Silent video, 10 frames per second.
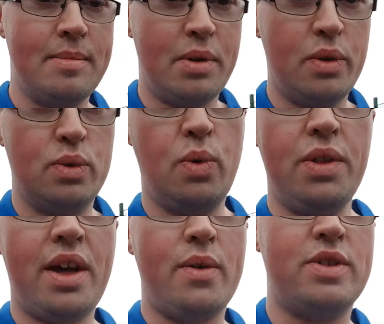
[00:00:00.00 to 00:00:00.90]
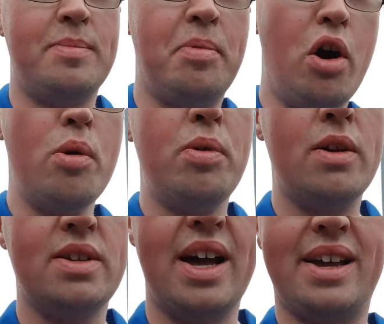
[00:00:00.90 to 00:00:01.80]
but there was one that was in purple. I
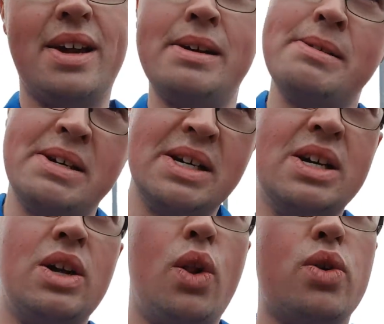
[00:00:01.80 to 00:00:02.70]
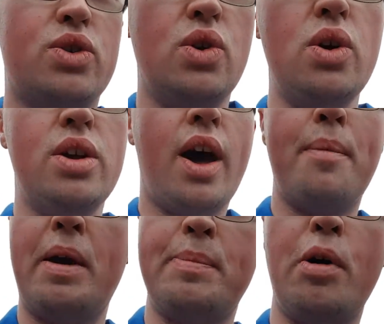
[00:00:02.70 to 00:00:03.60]
was like, looks good, I'll
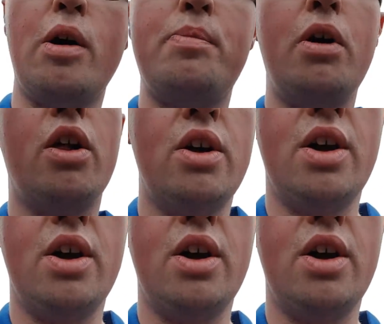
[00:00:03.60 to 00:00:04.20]
pick purple.